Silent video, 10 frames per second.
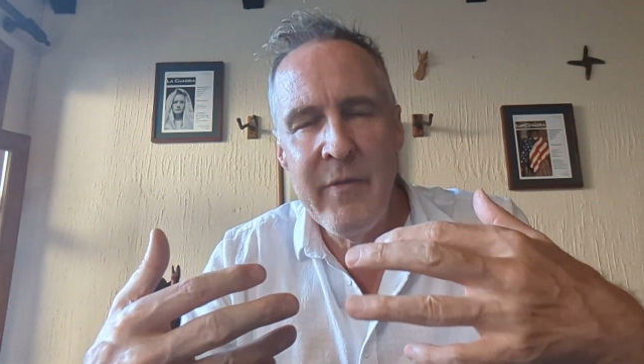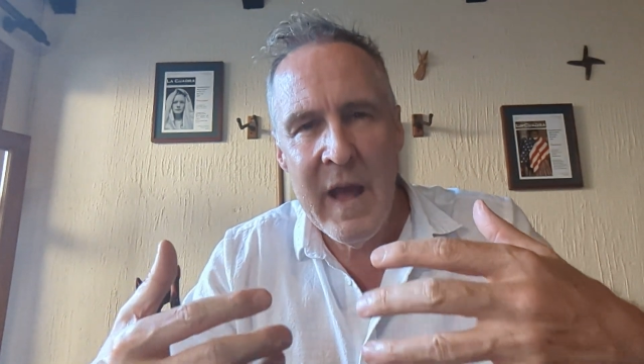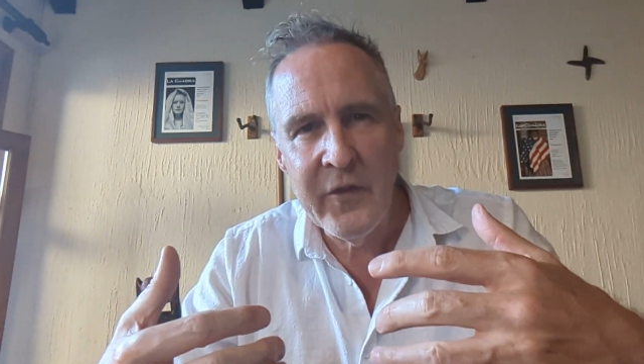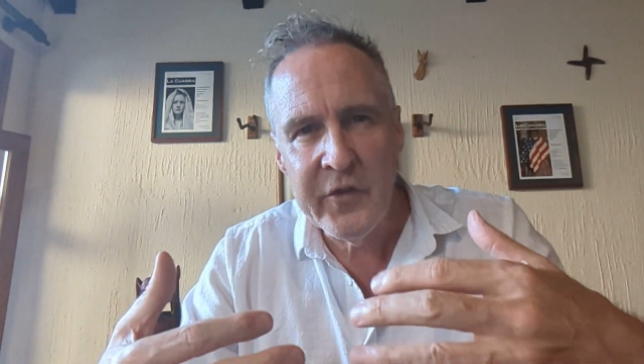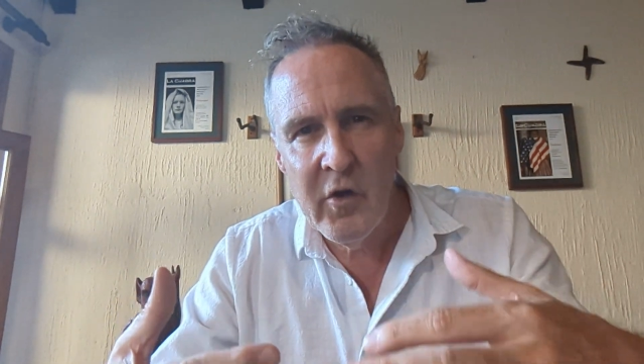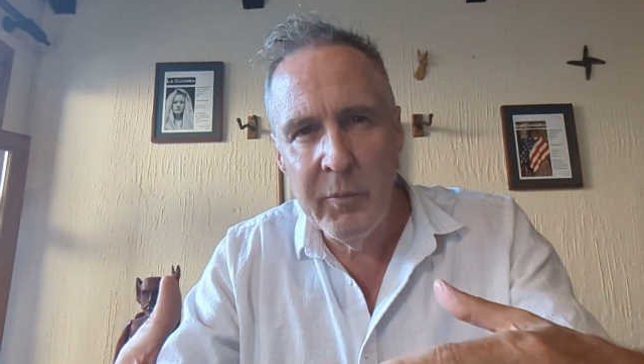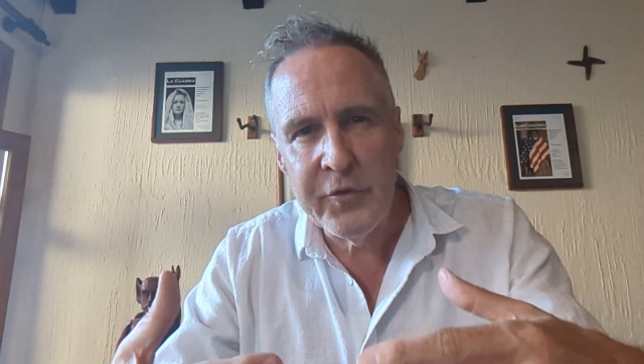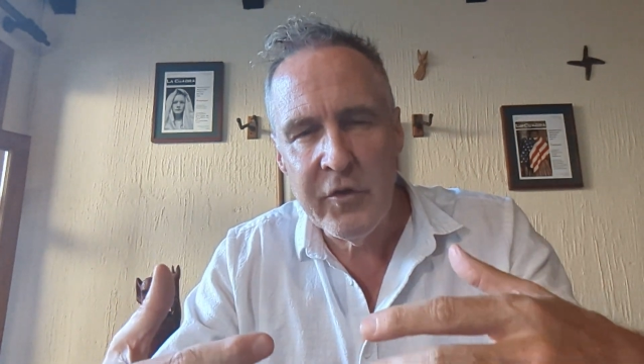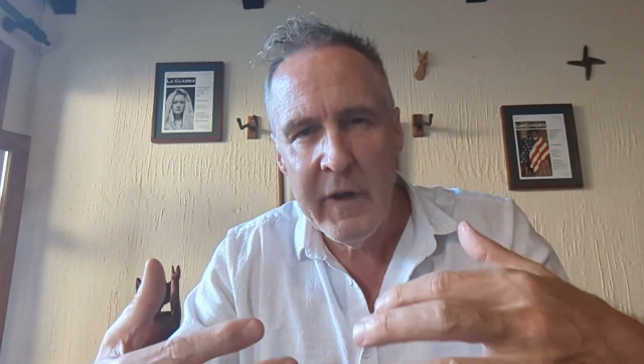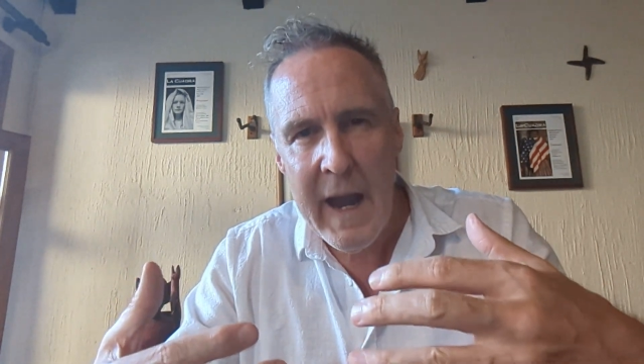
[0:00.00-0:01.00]
that
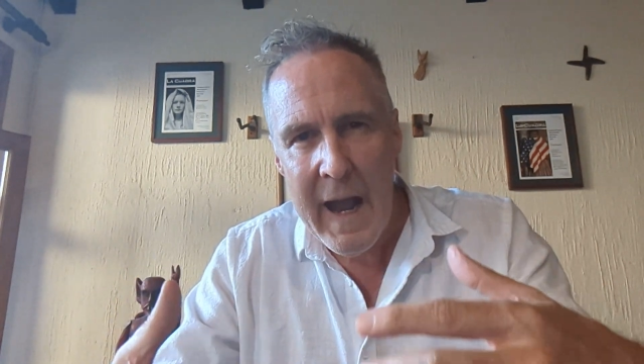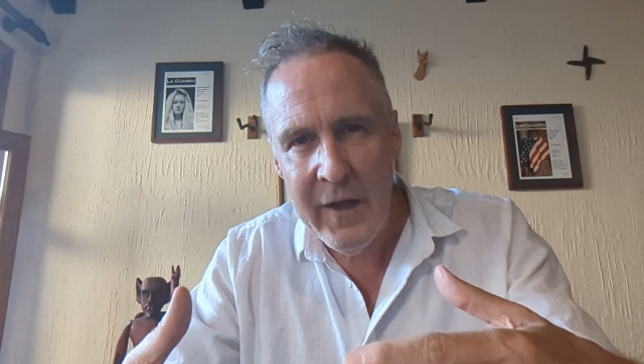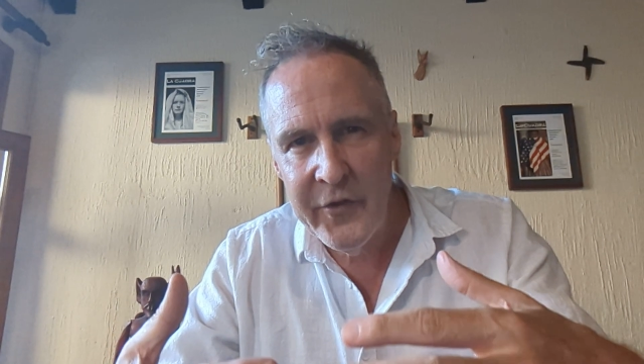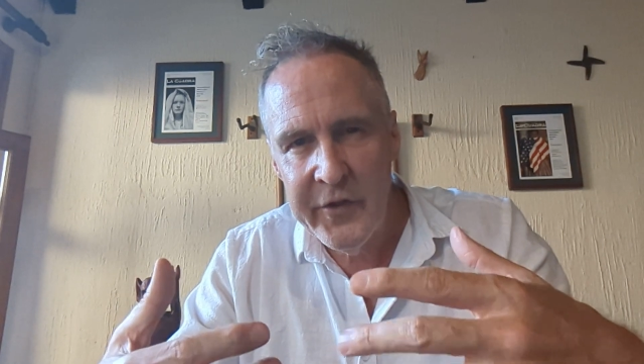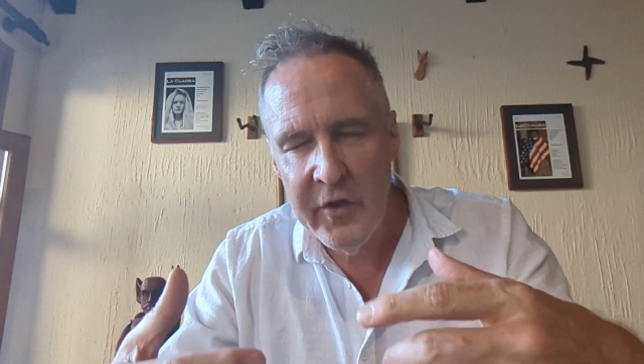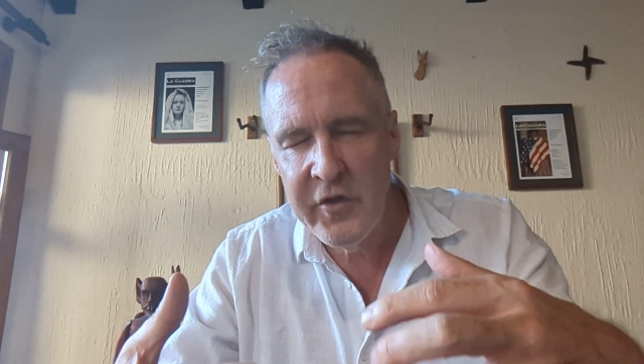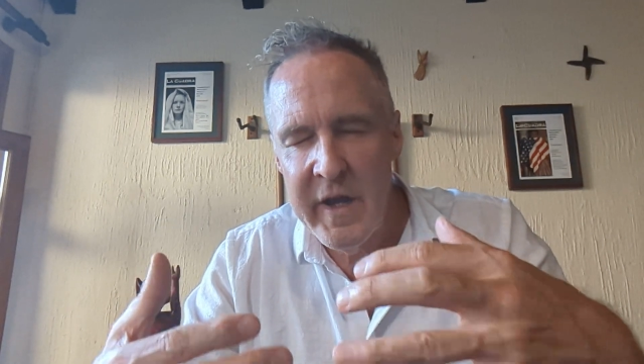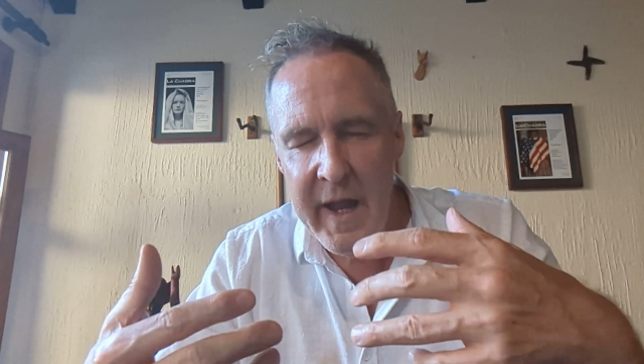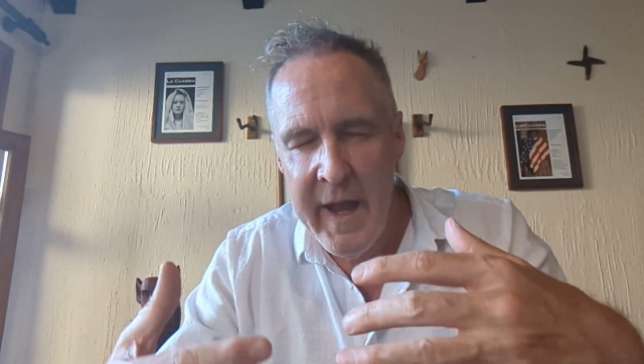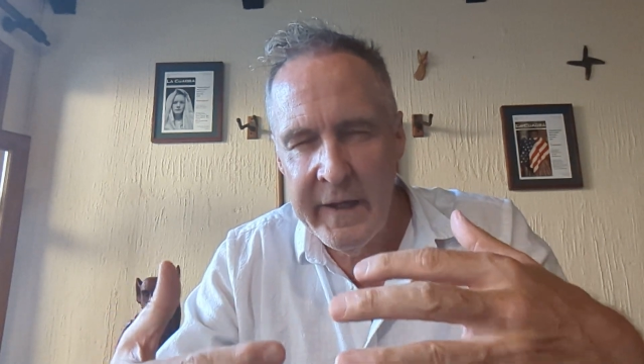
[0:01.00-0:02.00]
sculpture has such
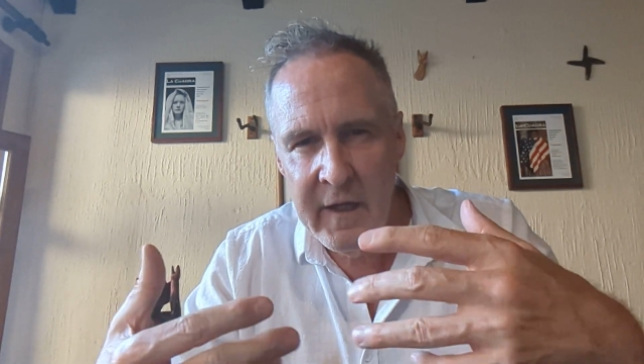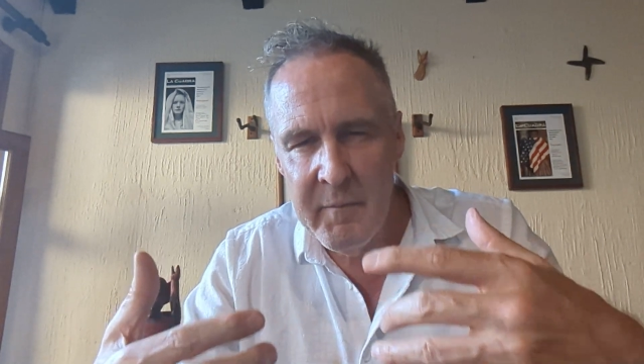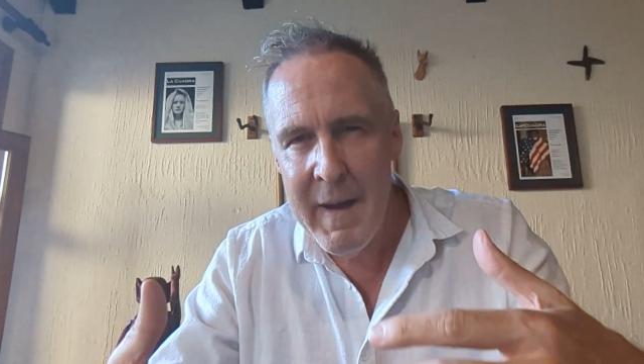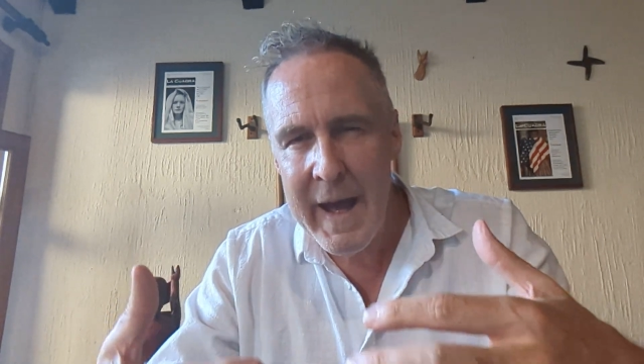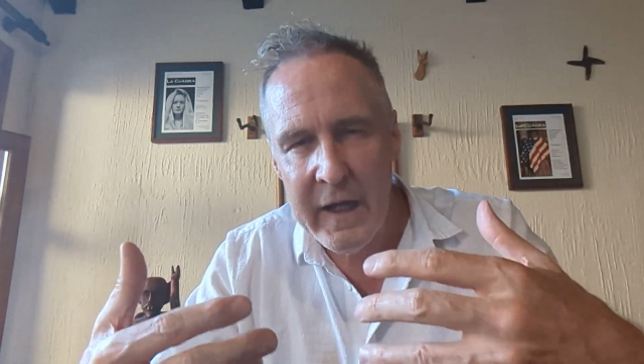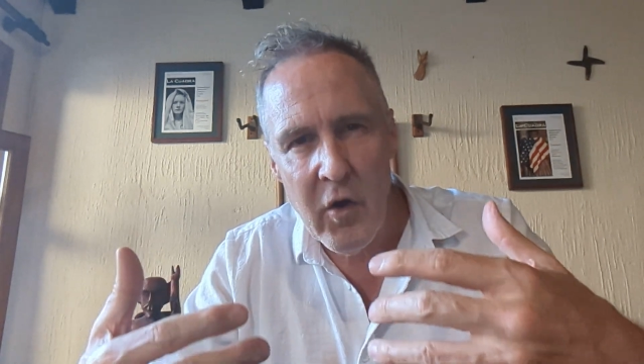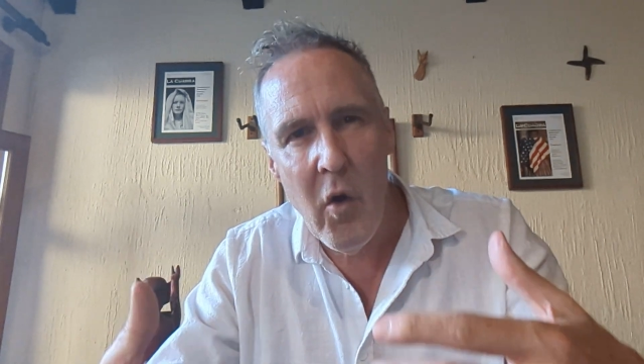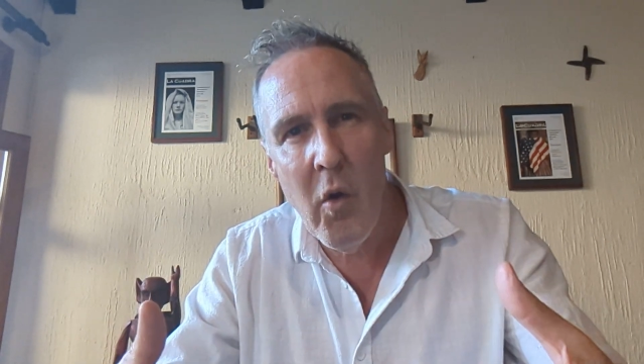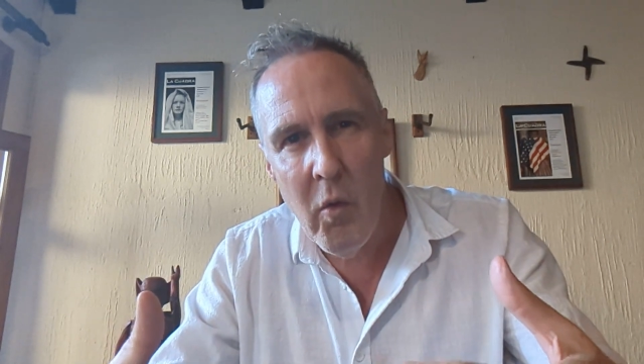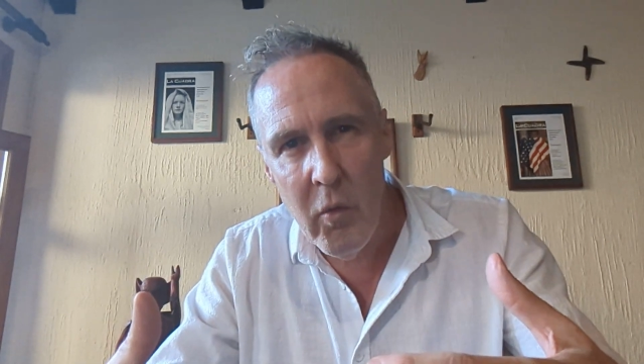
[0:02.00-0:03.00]
an enigmatic
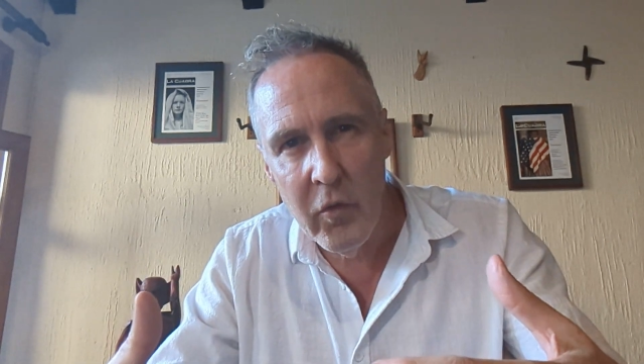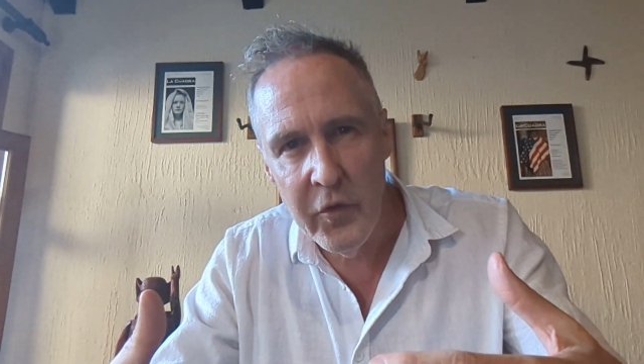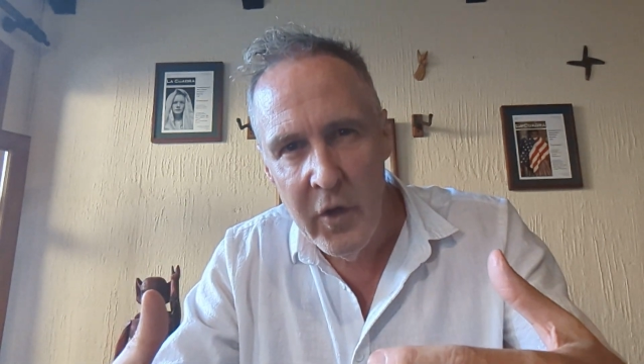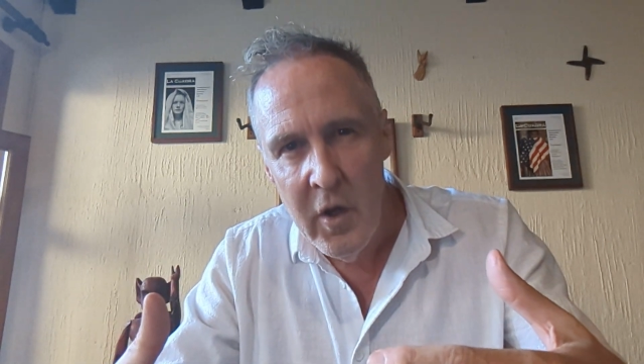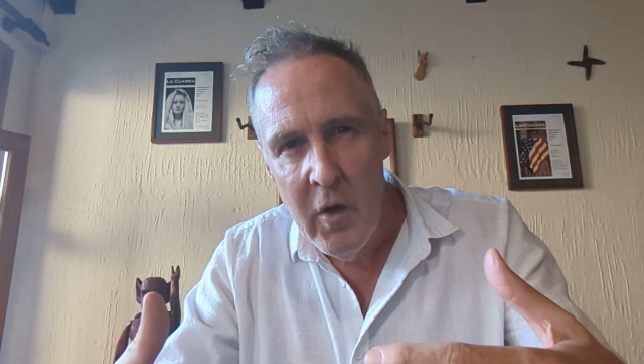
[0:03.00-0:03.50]
hold